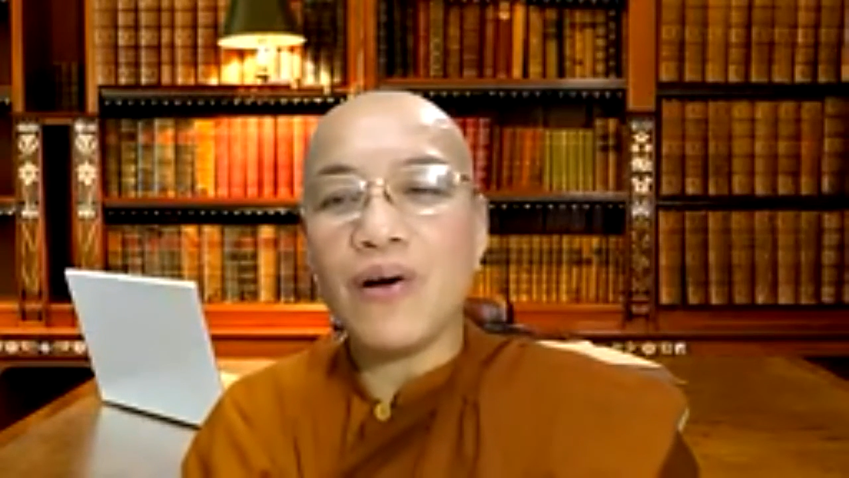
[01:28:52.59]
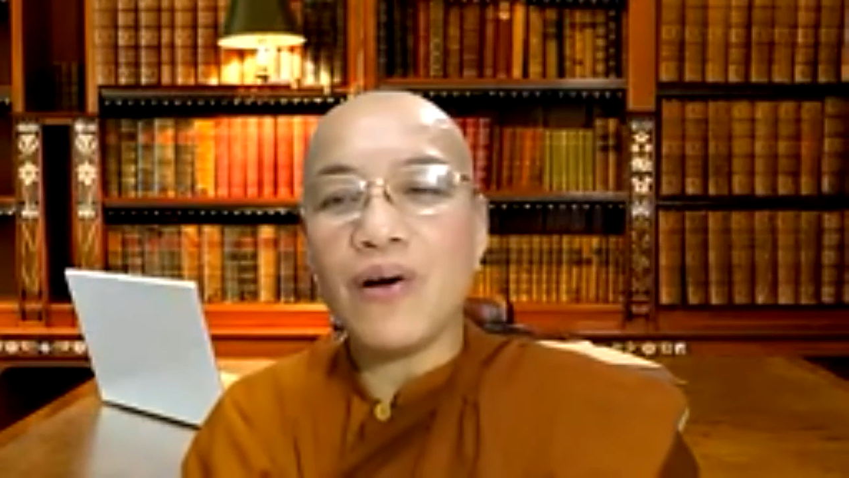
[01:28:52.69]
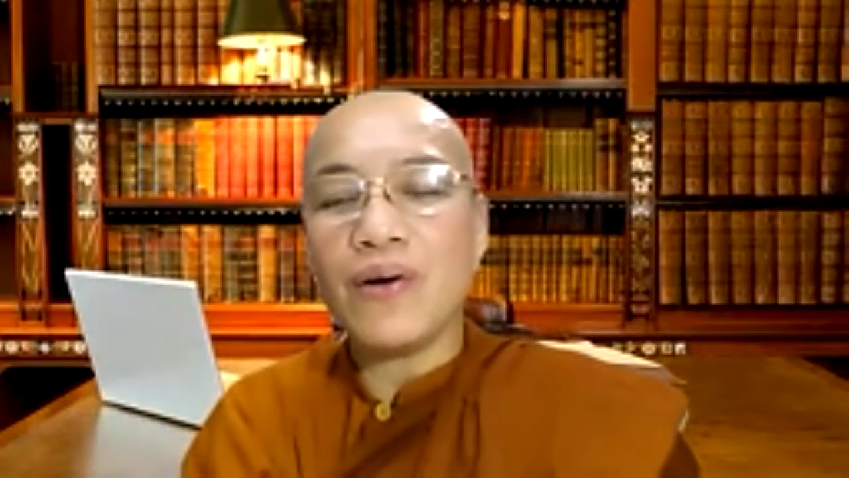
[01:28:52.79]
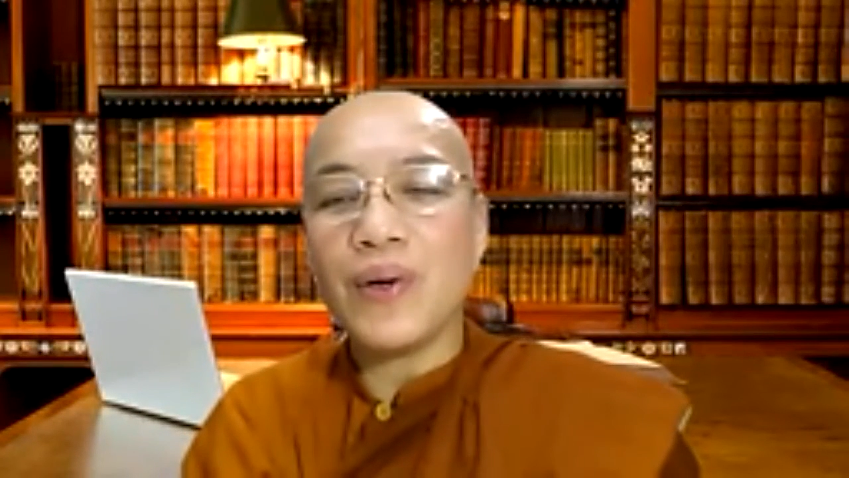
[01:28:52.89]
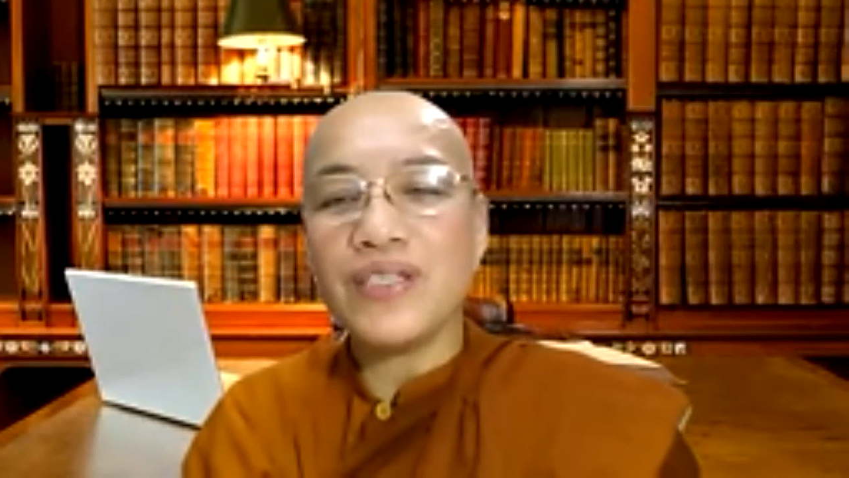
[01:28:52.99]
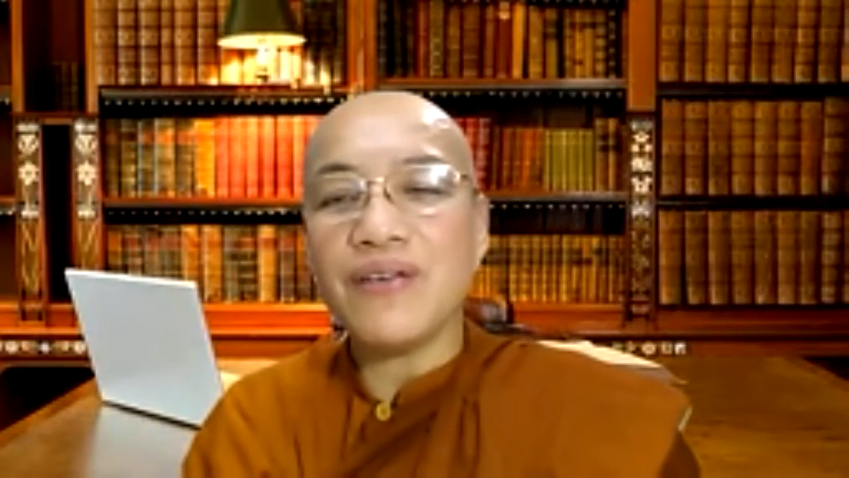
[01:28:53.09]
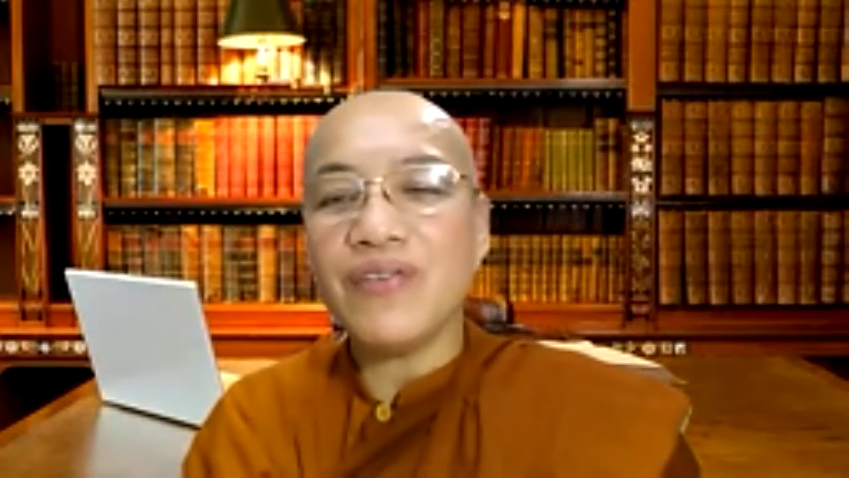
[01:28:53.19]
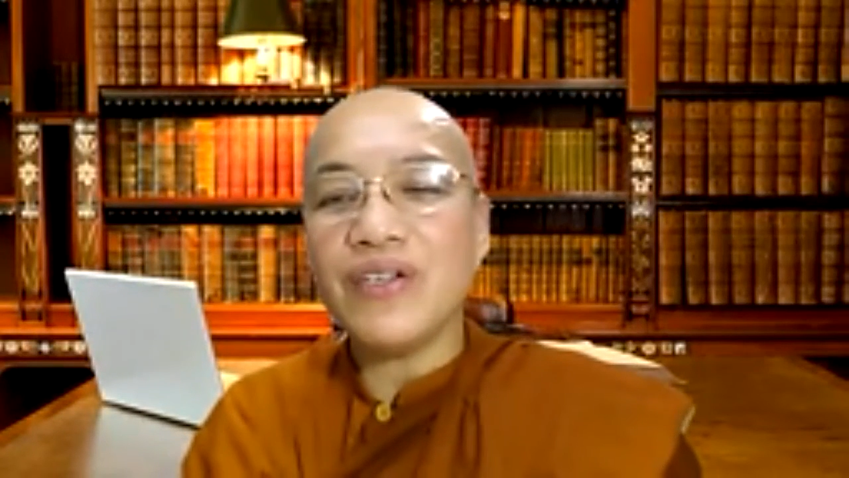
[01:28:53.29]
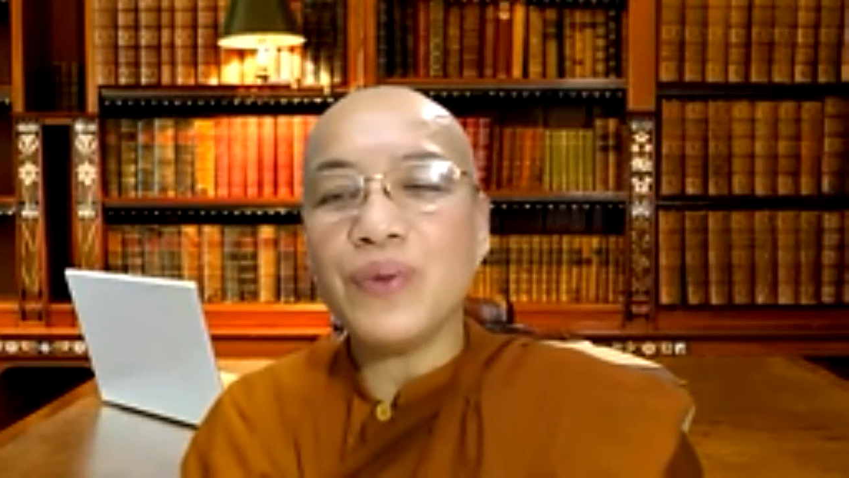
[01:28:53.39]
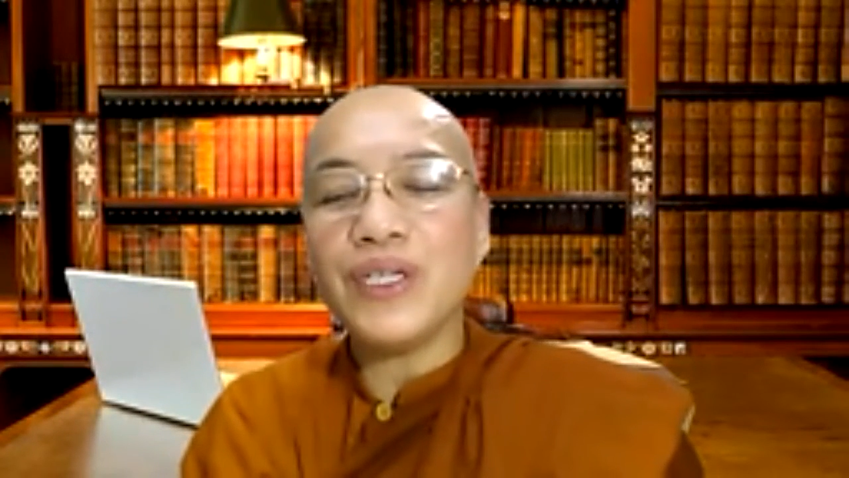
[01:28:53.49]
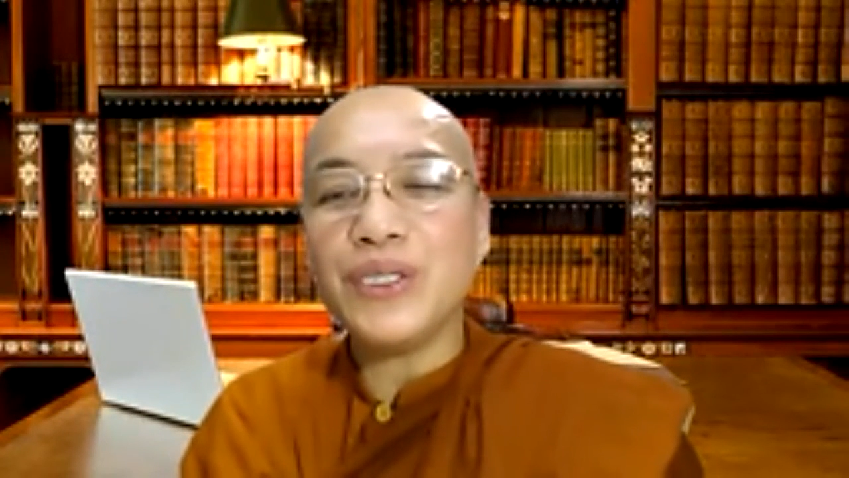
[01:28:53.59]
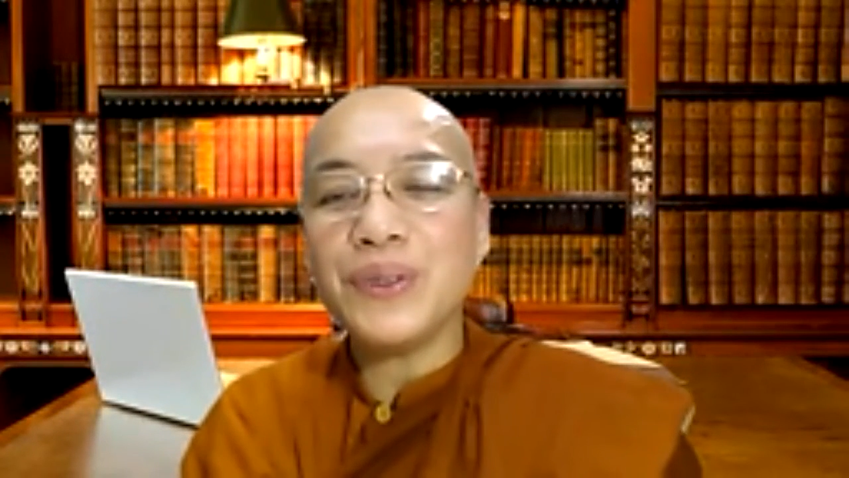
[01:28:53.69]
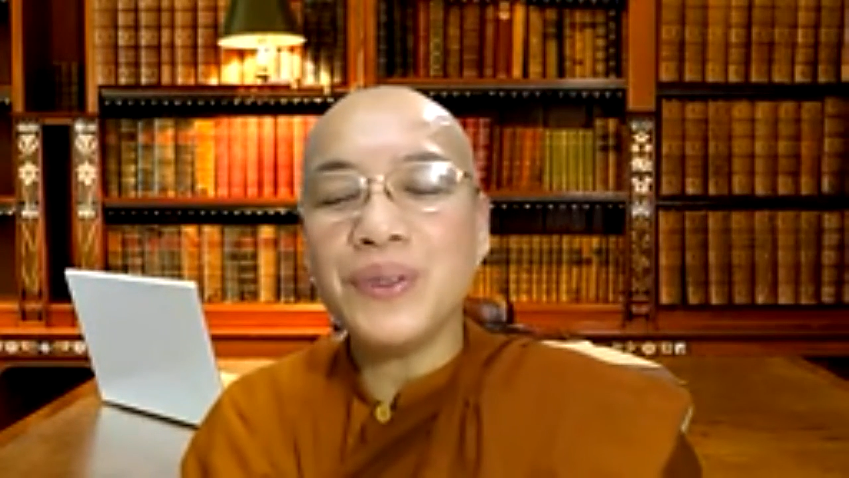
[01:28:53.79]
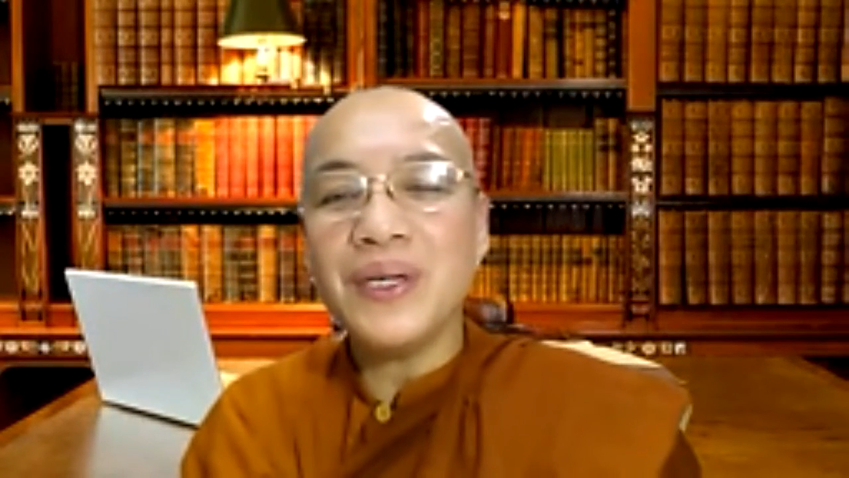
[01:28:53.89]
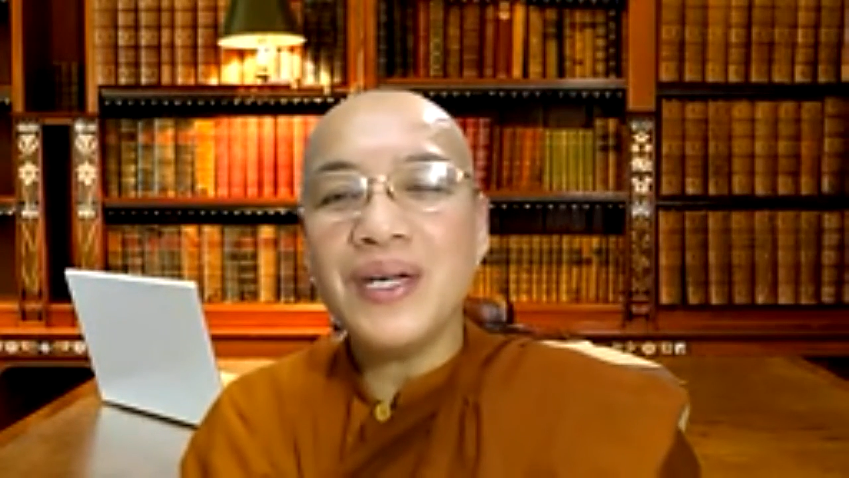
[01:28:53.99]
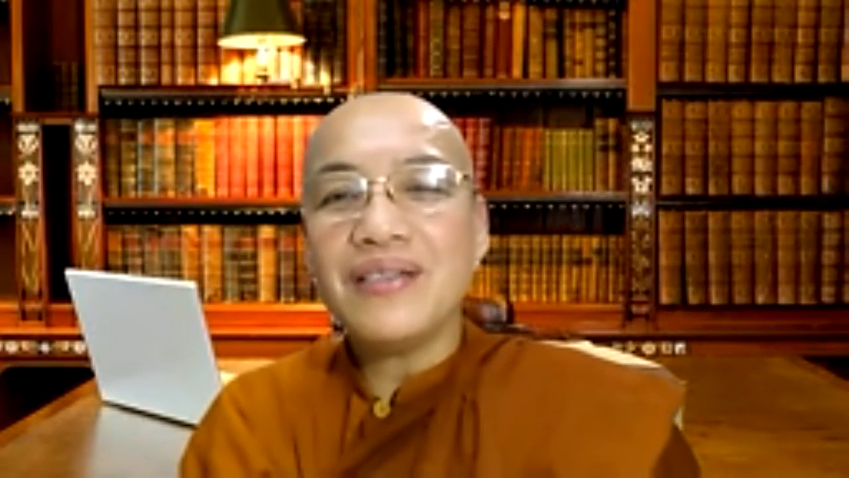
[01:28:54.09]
or whatever we do,